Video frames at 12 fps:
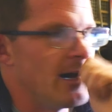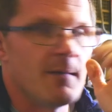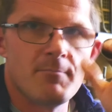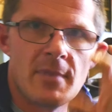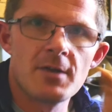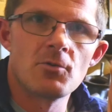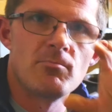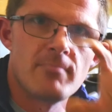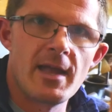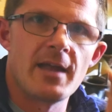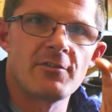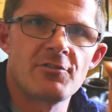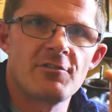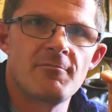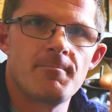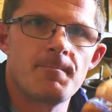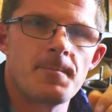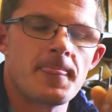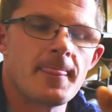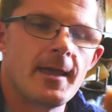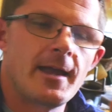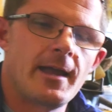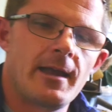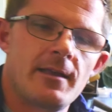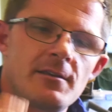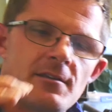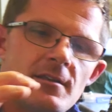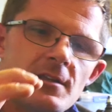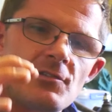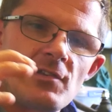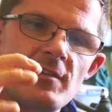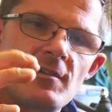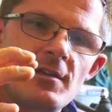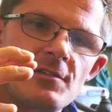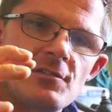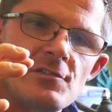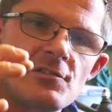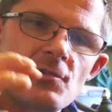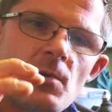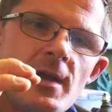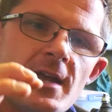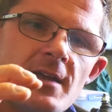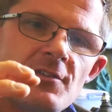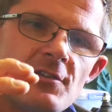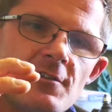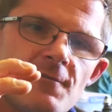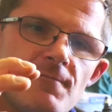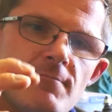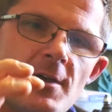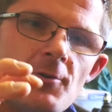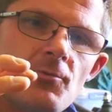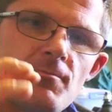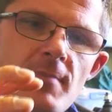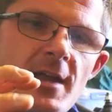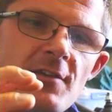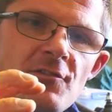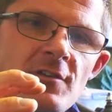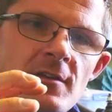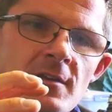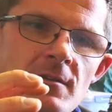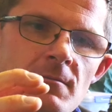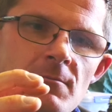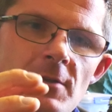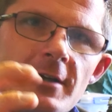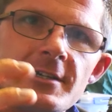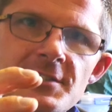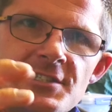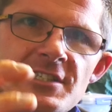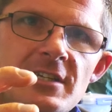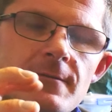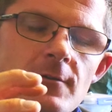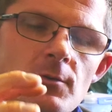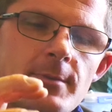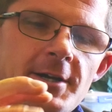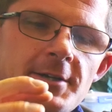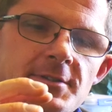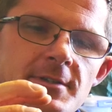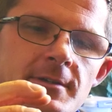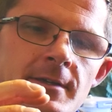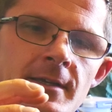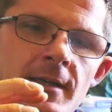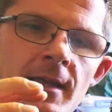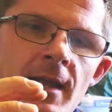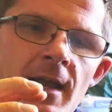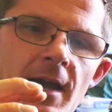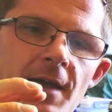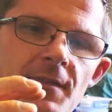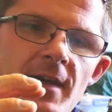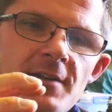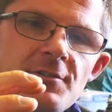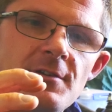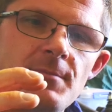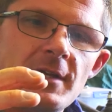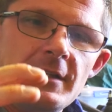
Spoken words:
metal mesh, and it's a square sort of metal mesh, like a sieve almost. And that should be